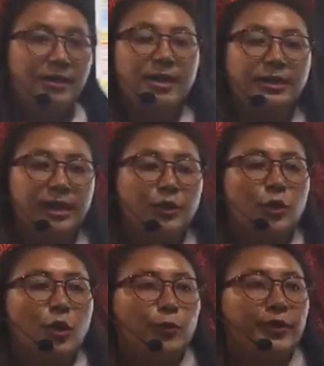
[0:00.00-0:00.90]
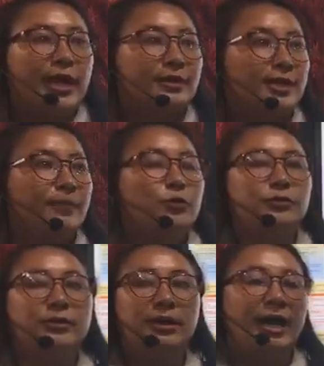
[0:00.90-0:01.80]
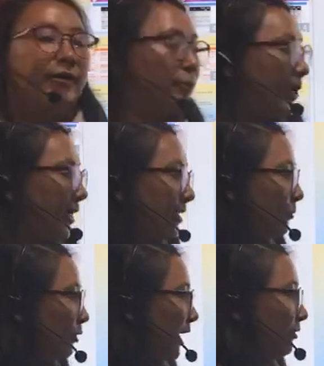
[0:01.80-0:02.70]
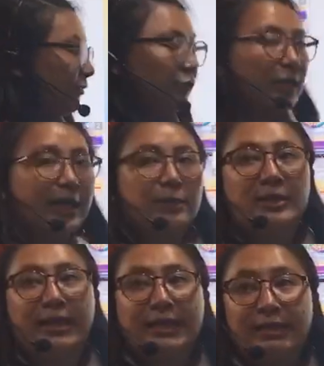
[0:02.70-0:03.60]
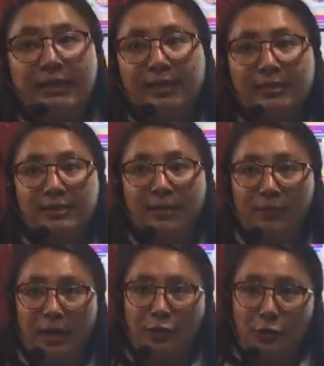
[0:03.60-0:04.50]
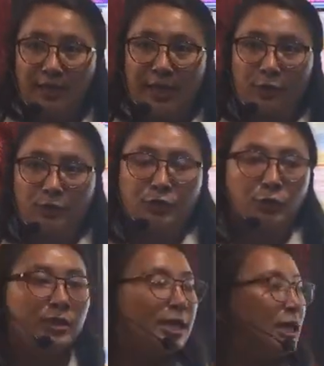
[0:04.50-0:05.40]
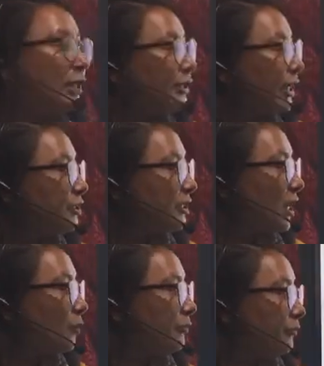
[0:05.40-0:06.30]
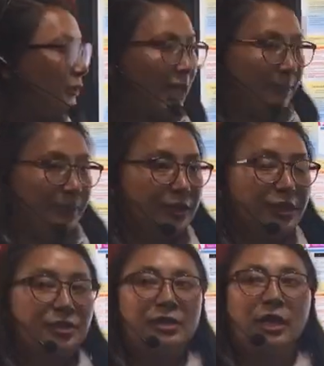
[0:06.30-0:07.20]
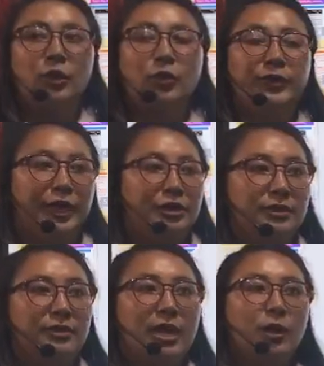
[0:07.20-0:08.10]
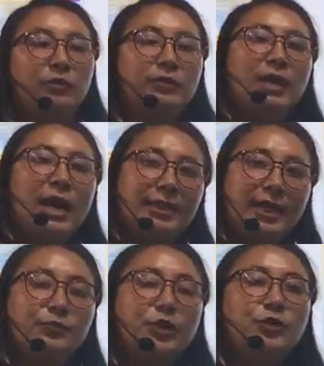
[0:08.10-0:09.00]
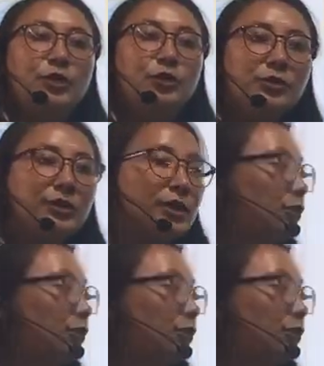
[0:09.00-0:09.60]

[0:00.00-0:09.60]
Then we adapt to having food items like idli, sambar, dosa, and also changing our food habit, changing our location, adapting to a new culture